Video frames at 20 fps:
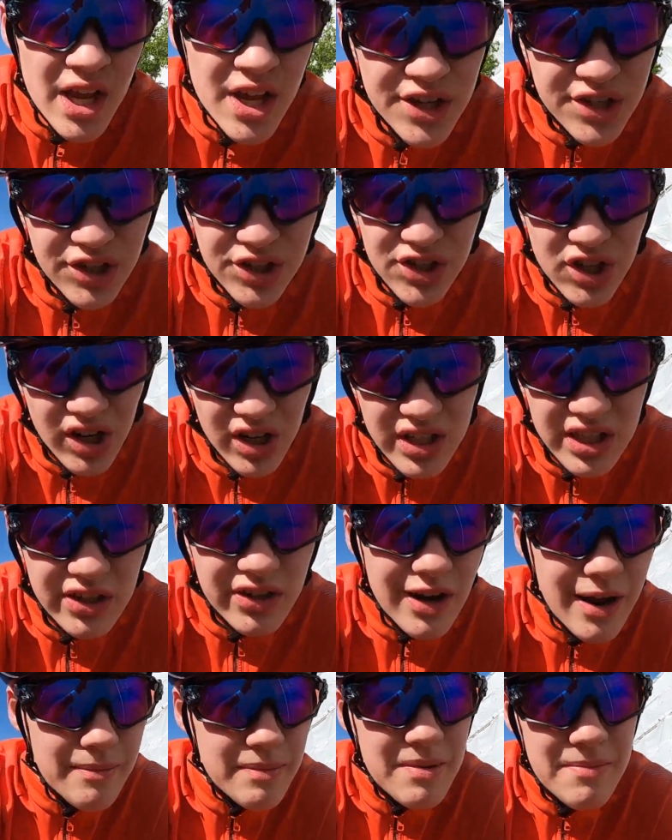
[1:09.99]
So cyclists
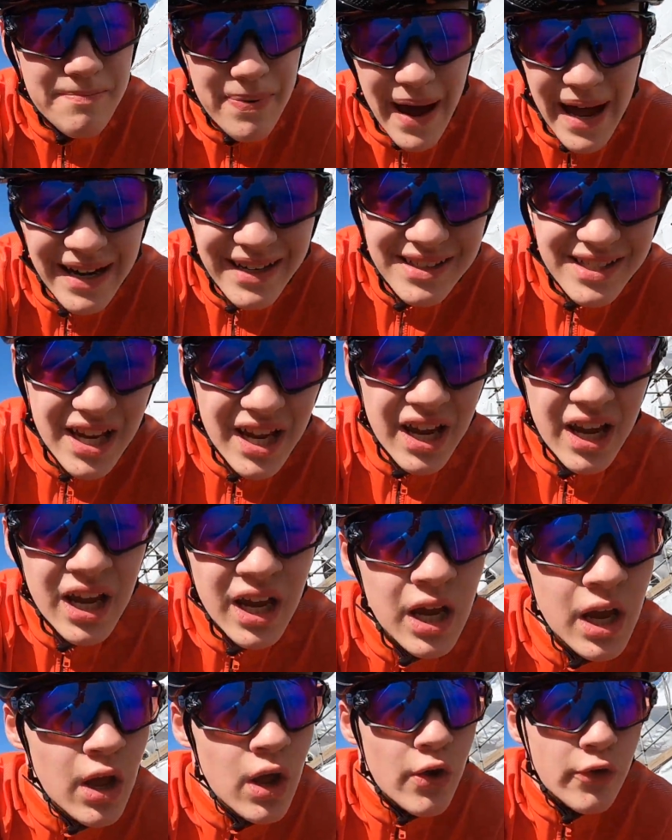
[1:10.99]
have now been banned
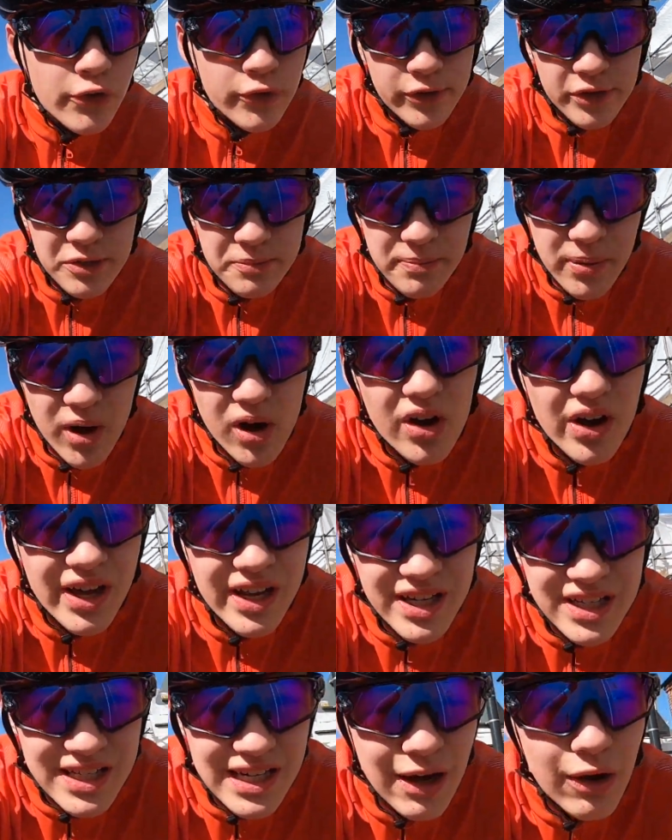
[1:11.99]
from Richmond Park
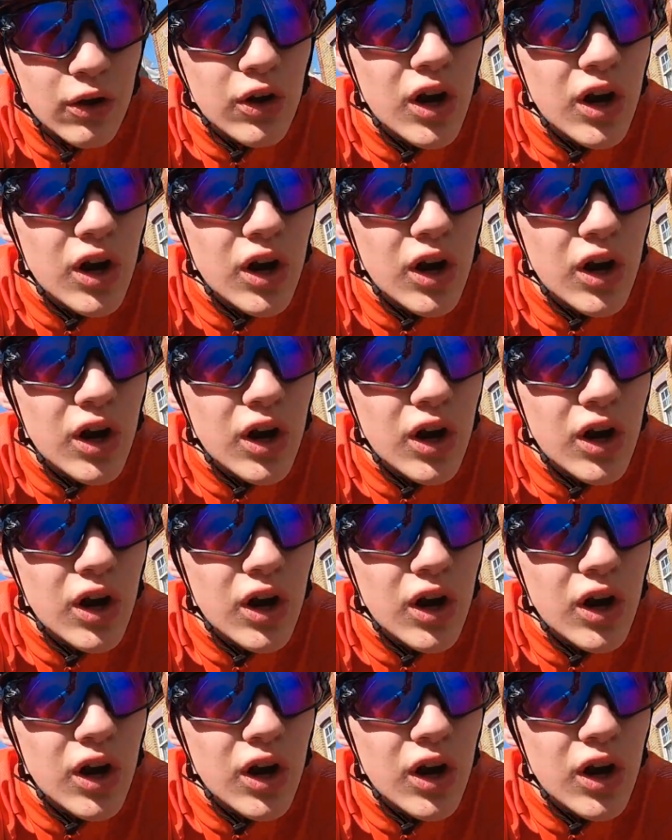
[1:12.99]
and it's now